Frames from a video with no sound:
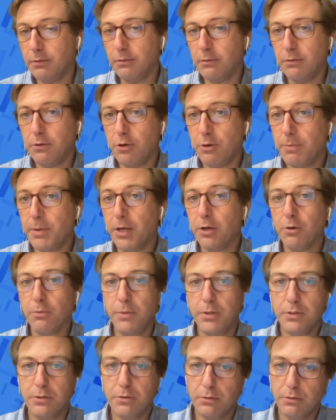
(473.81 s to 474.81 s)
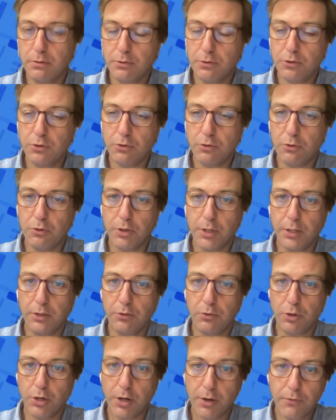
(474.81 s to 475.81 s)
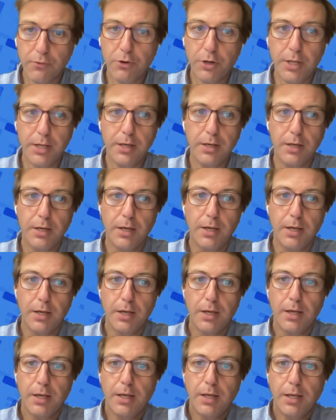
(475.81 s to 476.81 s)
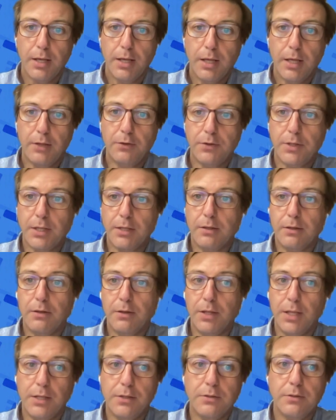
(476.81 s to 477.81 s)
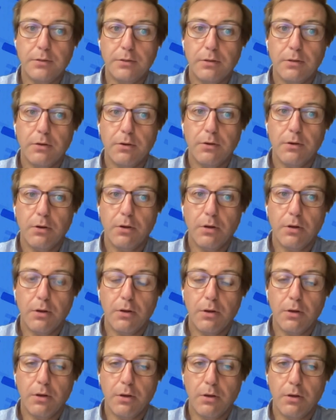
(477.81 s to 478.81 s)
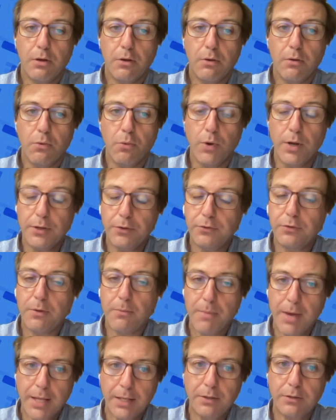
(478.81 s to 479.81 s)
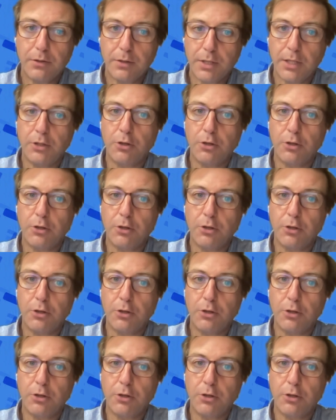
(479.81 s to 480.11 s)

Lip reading: European Commission should look into carefully, is that this will cement the